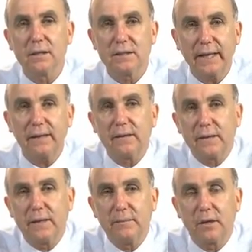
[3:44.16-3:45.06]
The second
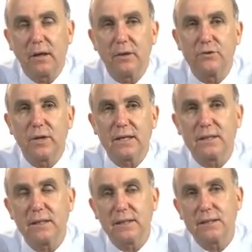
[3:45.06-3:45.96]
theme that I'll
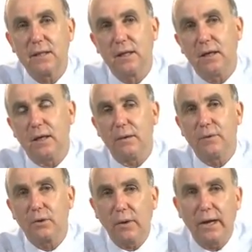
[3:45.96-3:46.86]
address is
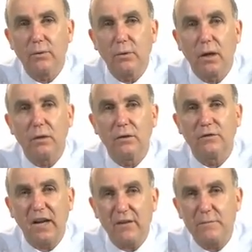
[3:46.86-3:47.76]
the greater role
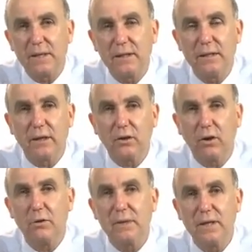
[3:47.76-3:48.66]
of government in the
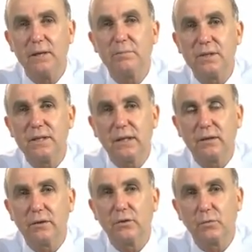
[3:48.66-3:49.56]
economy, and in
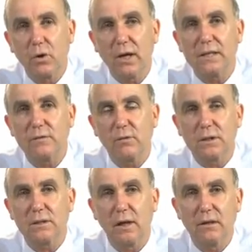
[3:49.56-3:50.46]
particular the rise of
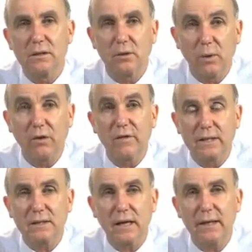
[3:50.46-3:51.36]
what's known as the
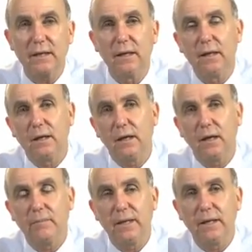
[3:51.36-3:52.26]
welfare state
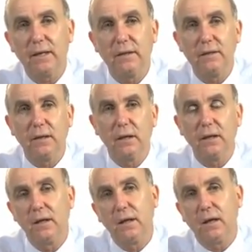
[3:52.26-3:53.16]
in the